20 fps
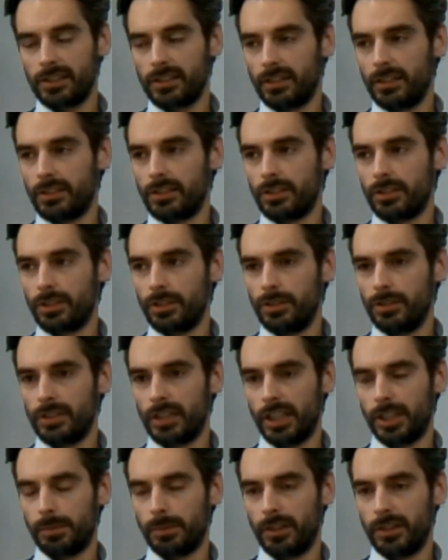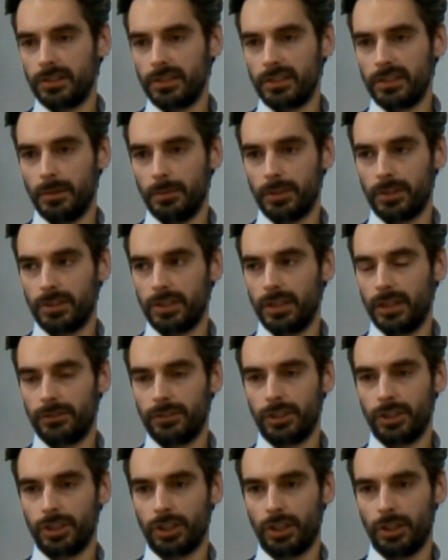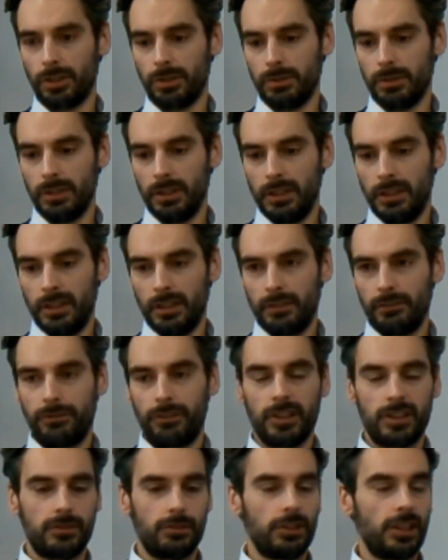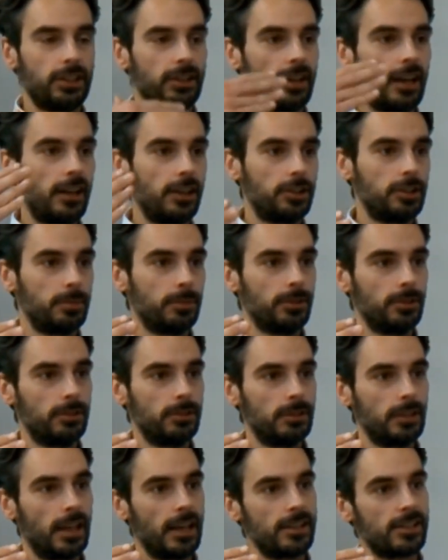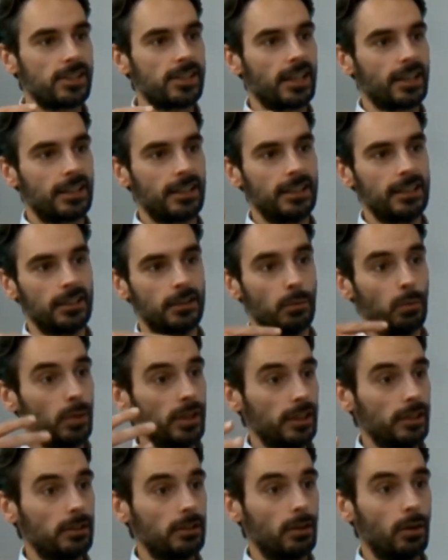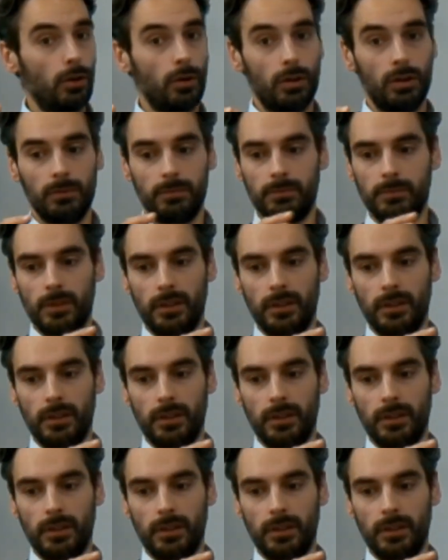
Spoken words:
it's a two-stage process, isn't it? Because you have to show, first of all, that you're eligible, and secondly, that the will or